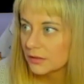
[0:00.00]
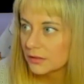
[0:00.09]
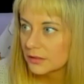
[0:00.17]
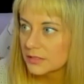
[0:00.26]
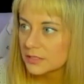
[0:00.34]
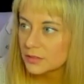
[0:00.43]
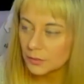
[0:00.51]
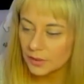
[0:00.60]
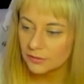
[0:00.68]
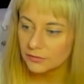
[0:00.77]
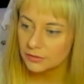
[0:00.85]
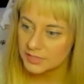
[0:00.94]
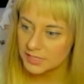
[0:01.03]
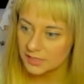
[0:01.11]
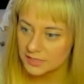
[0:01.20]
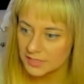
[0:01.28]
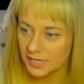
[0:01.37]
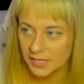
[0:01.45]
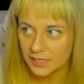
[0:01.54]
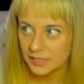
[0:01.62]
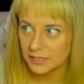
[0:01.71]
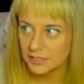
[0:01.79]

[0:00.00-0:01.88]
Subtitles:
It's 12 degrees outside,